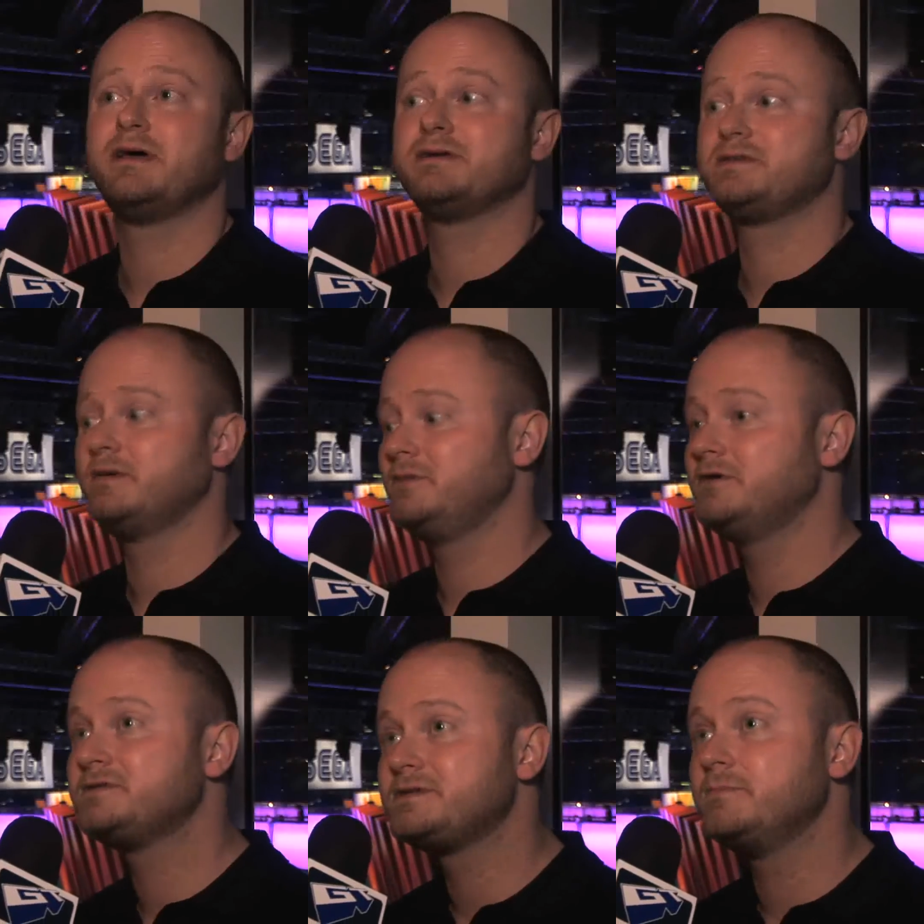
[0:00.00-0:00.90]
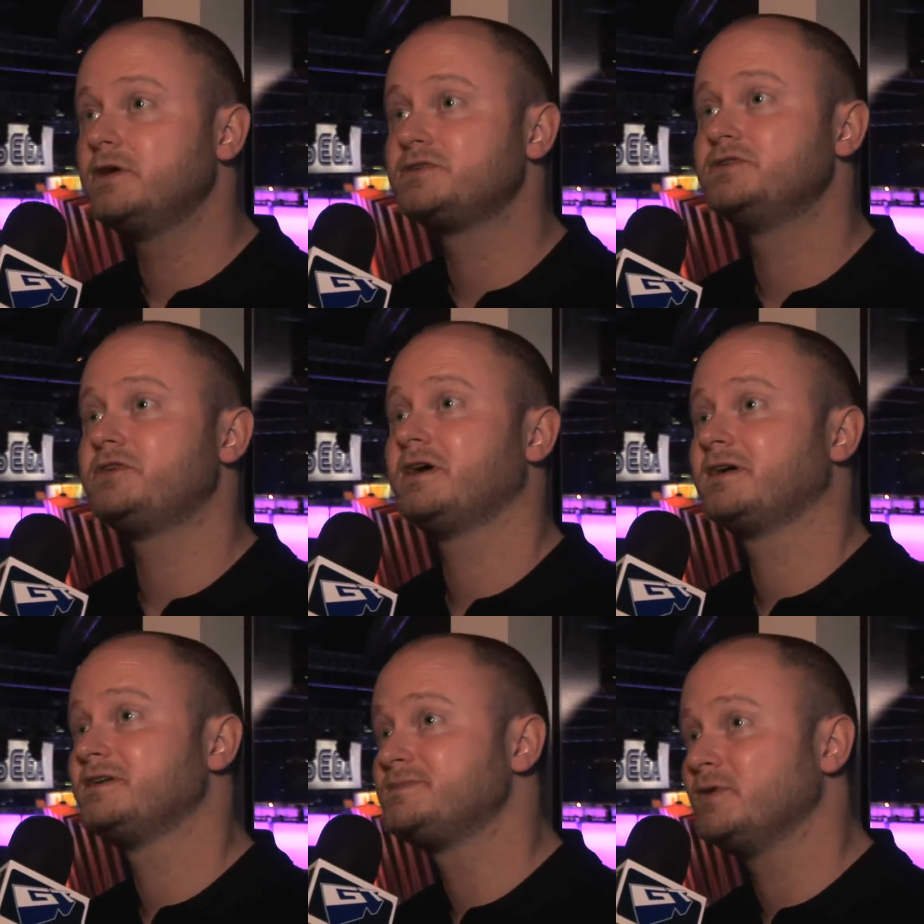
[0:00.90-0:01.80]
about him, use his motion
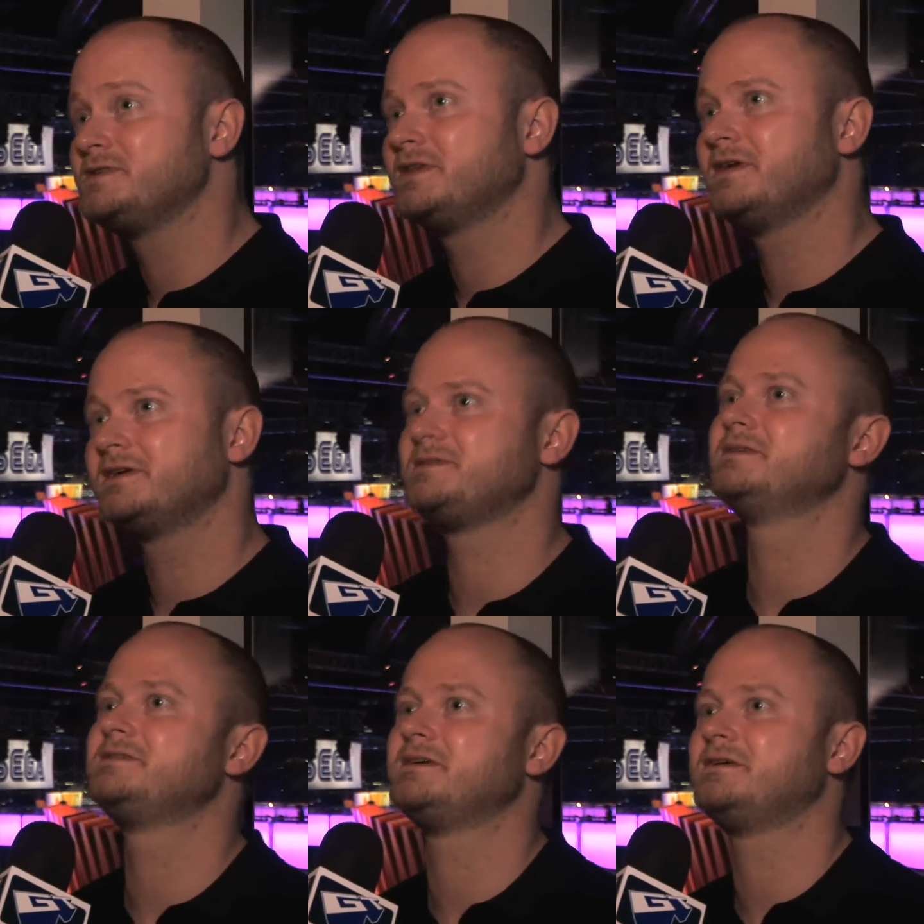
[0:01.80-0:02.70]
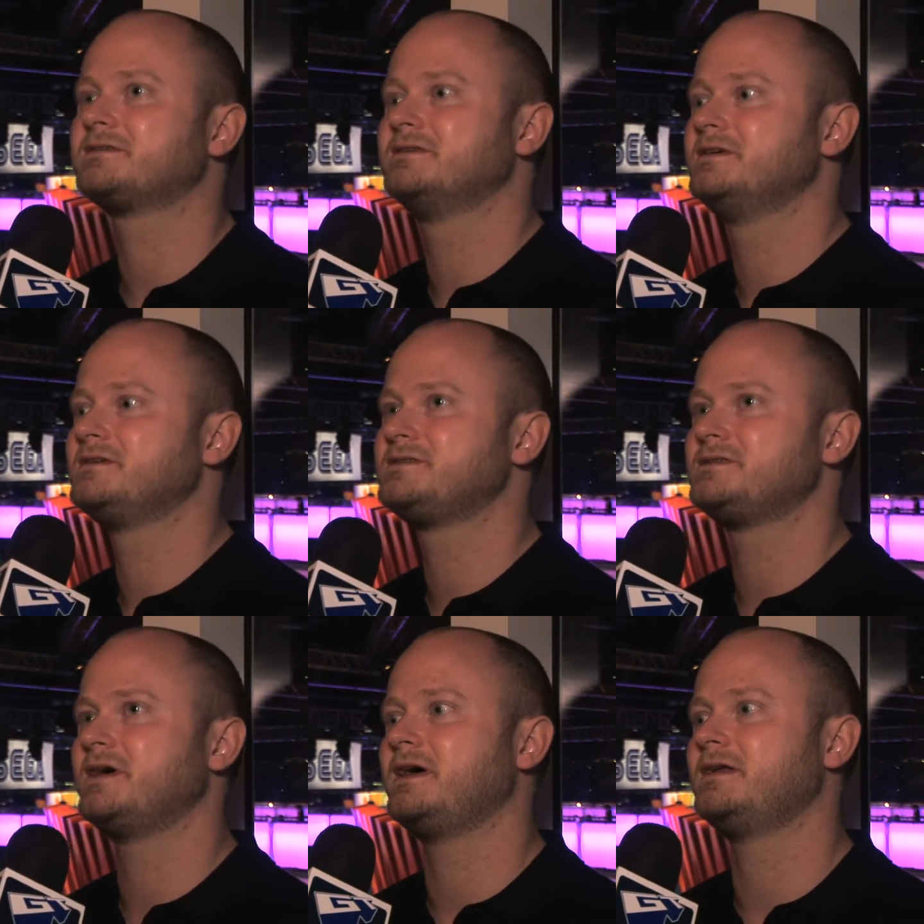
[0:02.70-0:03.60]
tracker, spotting things in the
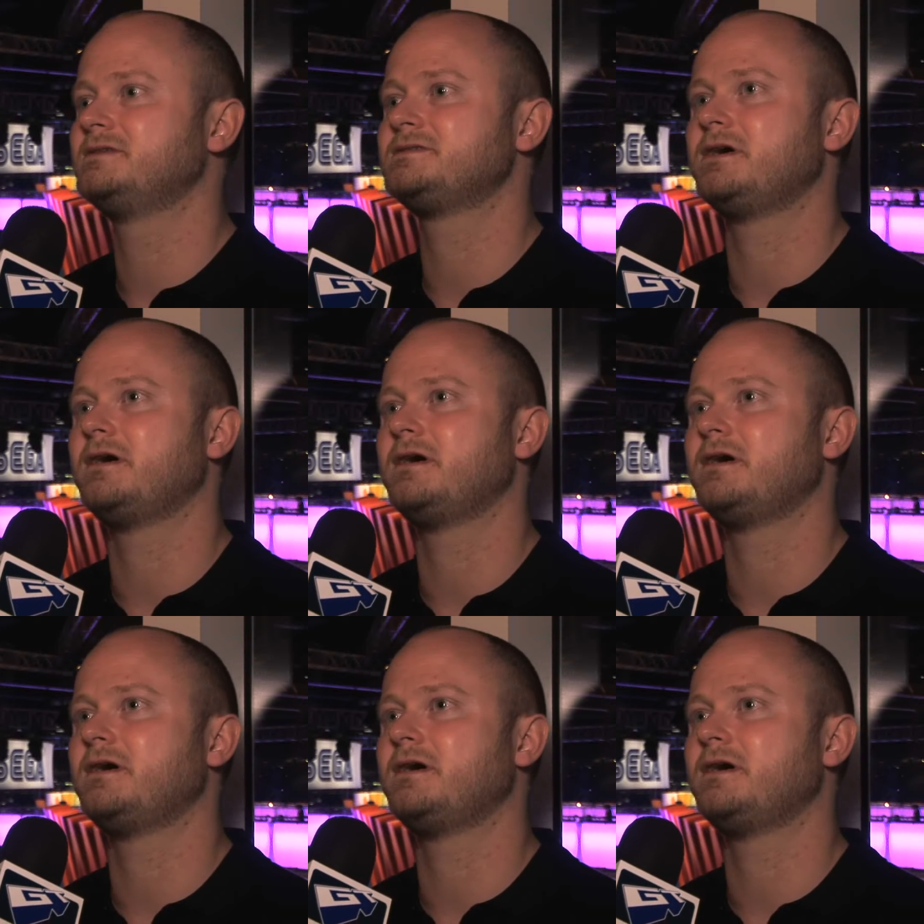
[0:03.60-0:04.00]
darkness, and